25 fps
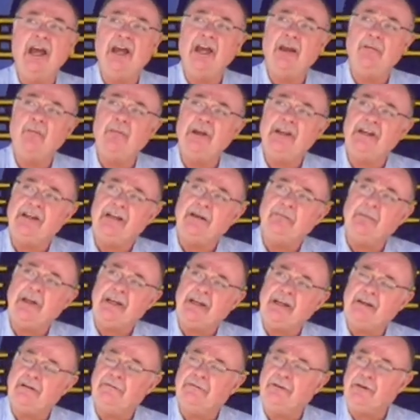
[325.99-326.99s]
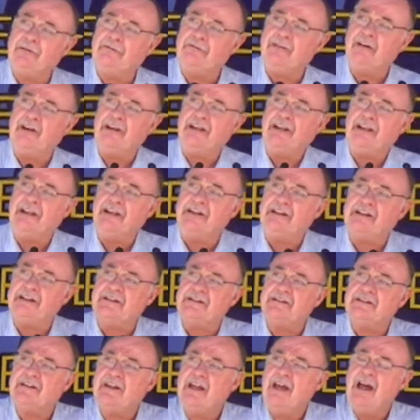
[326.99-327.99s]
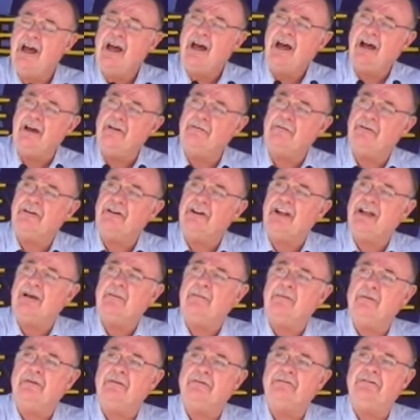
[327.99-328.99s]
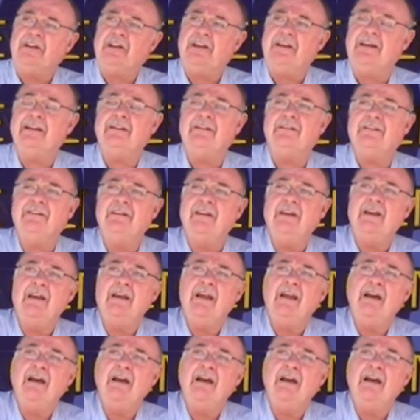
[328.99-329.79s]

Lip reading: and meeting many of your fine leaders over a number of years,